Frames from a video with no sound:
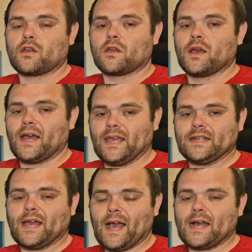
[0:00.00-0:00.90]
It
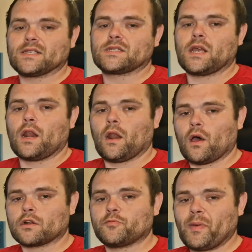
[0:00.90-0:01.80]
has a
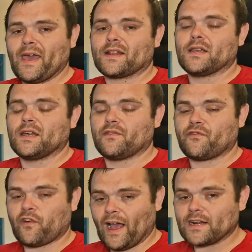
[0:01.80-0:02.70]
lot better
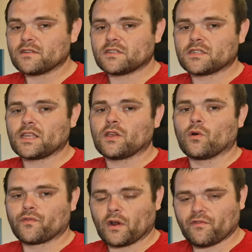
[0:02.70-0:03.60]
fans. The
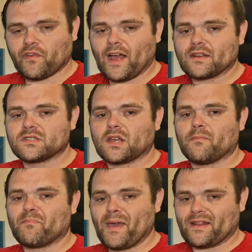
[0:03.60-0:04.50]
overall fans are
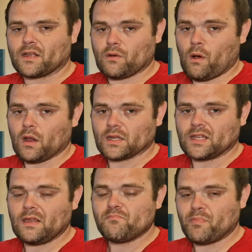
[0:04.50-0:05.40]
better
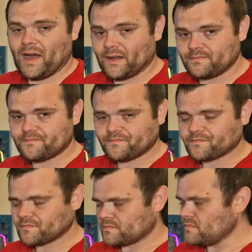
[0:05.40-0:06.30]
quality. But
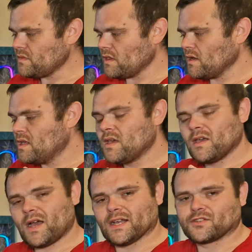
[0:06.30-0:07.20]

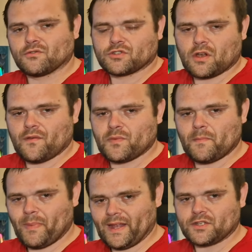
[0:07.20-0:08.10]
as you saw from the
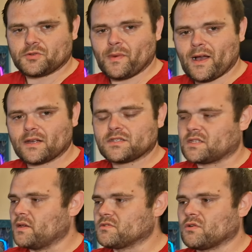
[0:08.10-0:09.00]
benchmarks,
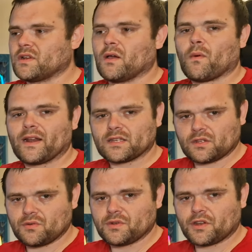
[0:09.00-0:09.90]
there was only a
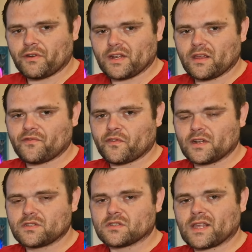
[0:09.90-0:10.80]
1-2 degree
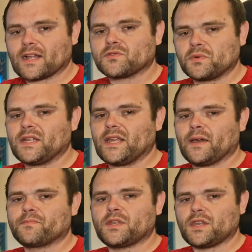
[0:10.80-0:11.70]
difference. So that's really
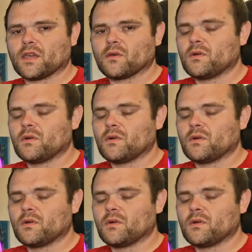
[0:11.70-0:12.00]
up to you.